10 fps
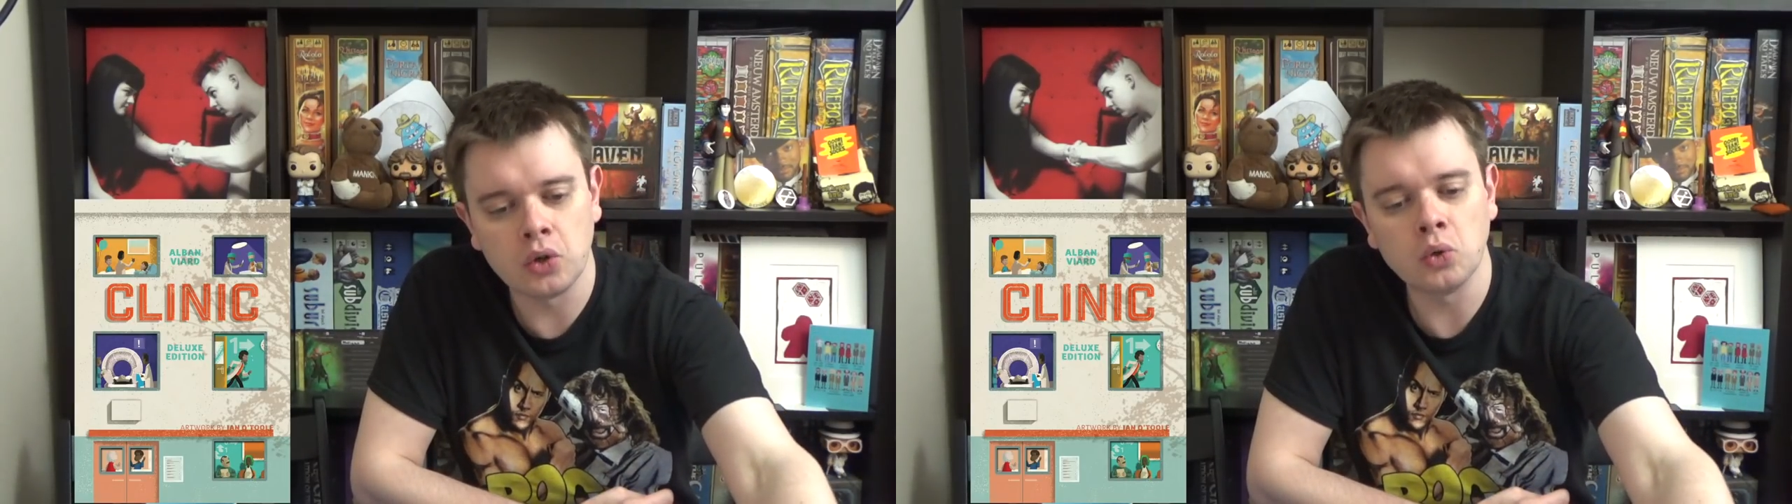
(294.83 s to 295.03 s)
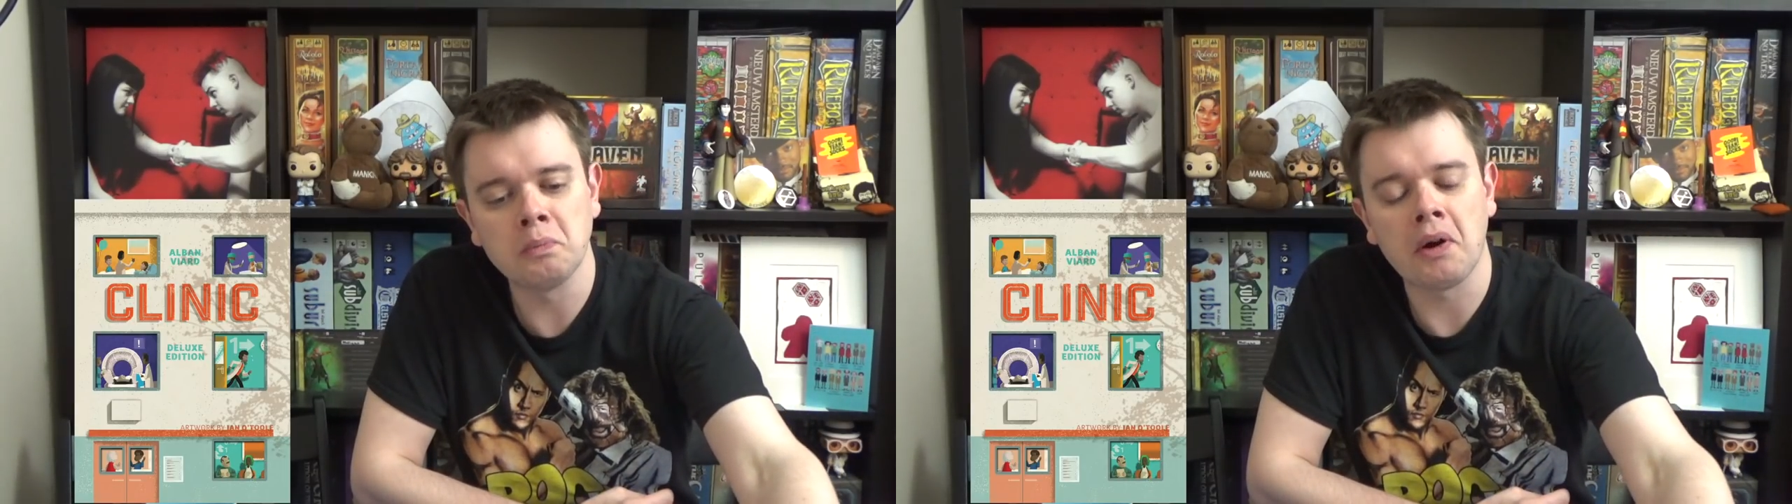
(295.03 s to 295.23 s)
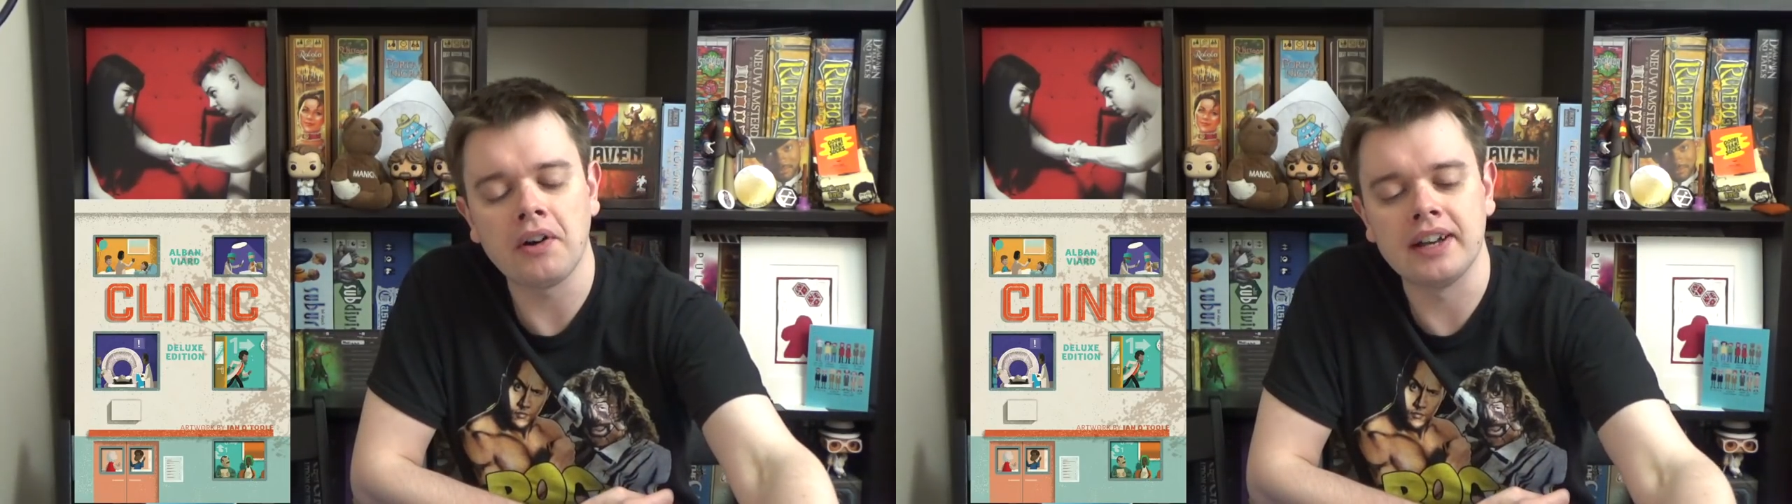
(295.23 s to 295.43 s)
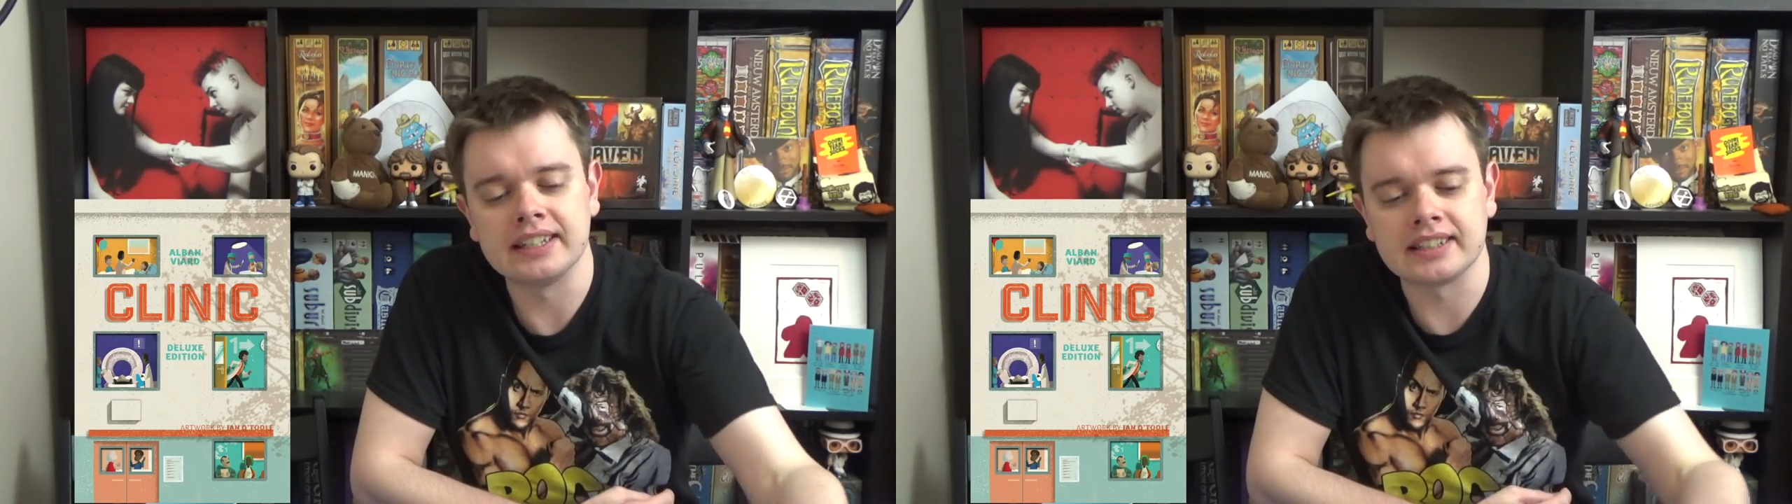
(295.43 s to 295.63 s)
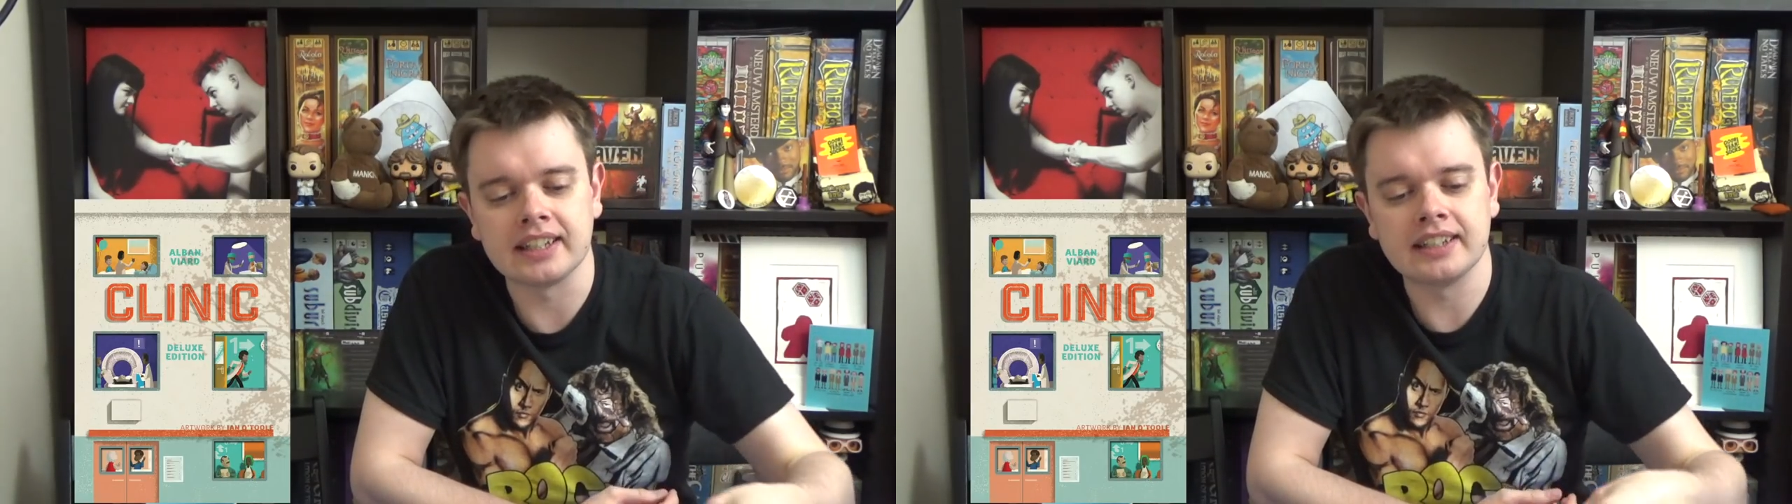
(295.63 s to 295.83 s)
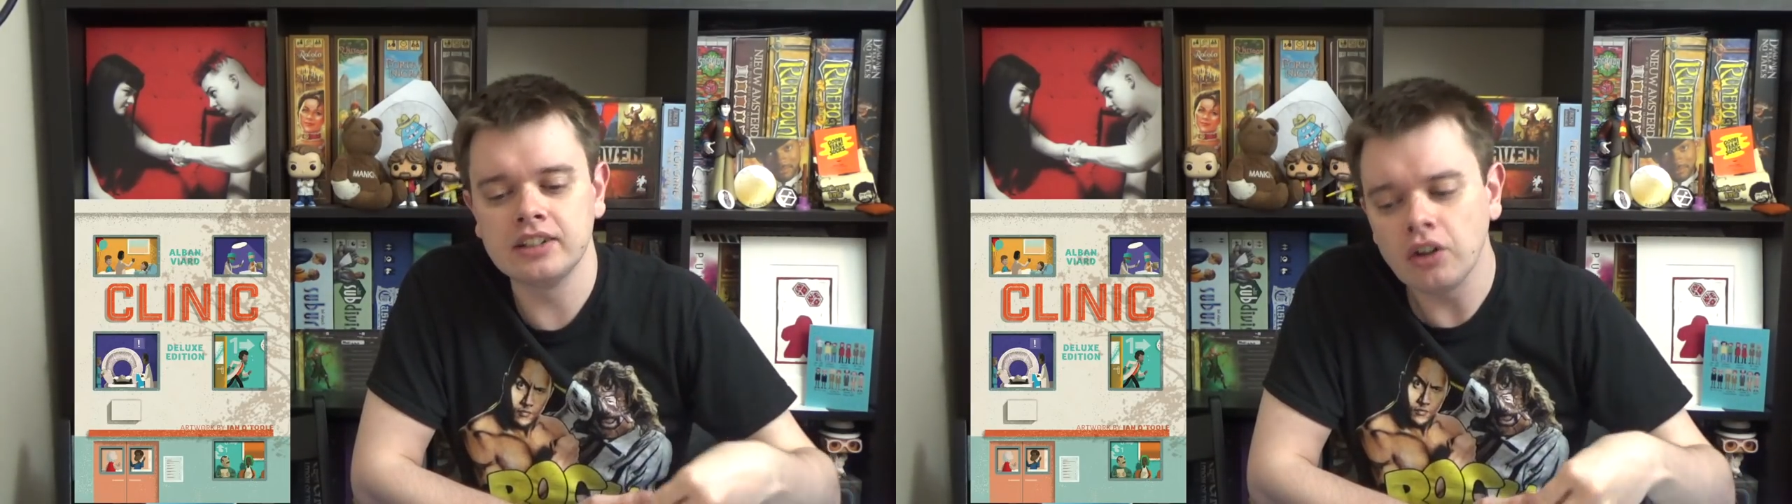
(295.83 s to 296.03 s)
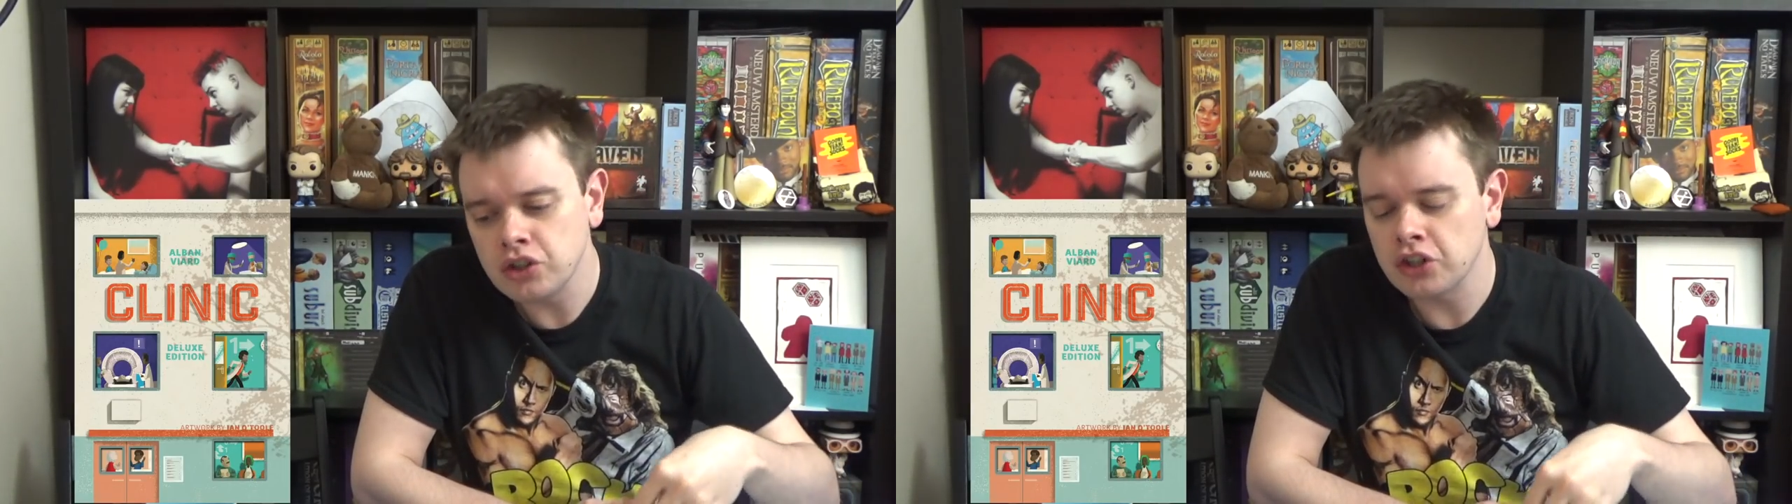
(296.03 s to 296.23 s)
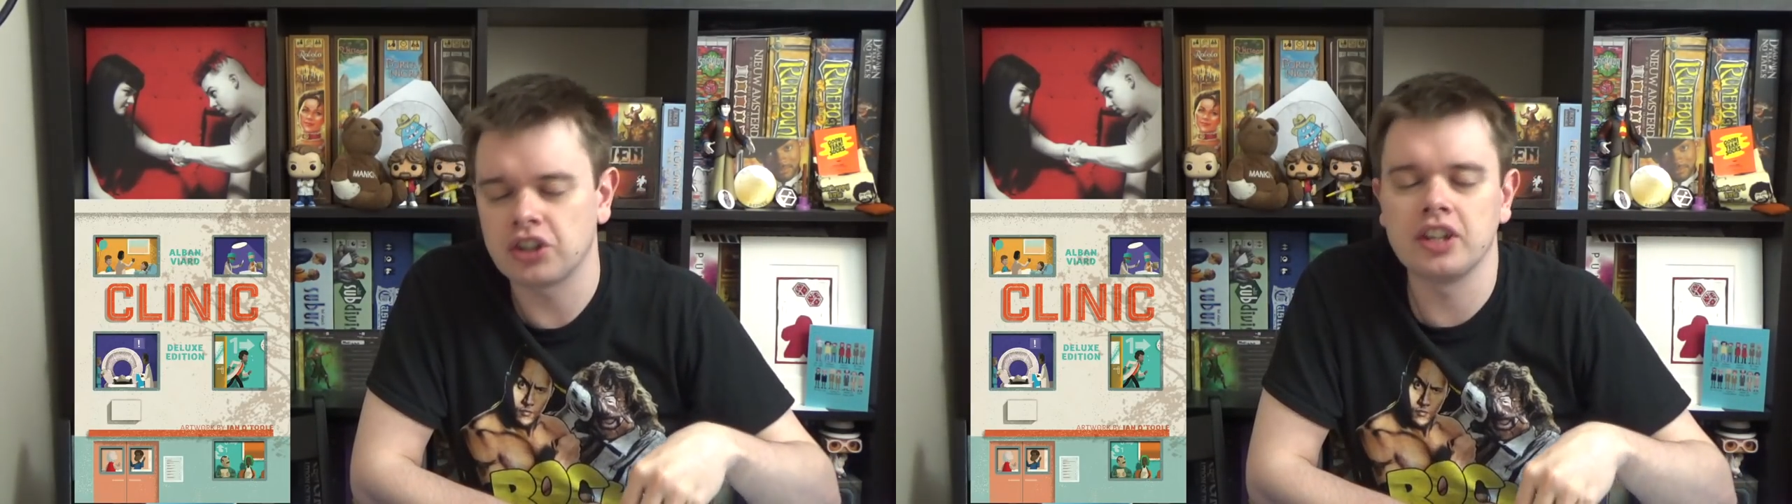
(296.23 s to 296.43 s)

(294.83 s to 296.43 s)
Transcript: cool part is that not just